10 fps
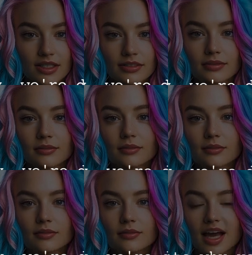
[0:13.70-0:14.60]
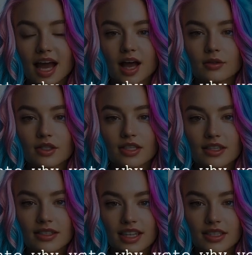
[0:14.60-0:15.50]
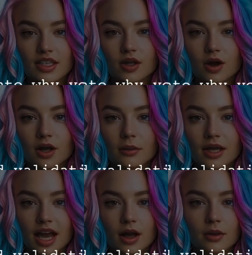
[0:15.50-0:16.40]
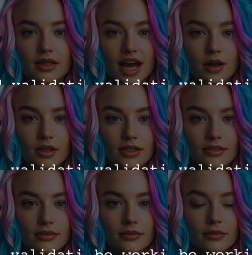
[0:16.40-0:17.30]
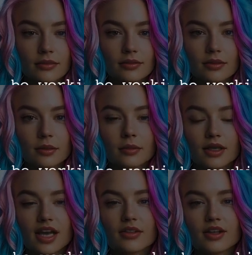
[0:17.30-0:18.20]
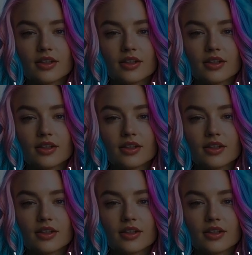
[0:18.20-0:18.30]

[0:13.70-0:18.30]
validation might not be working and how to fix it. I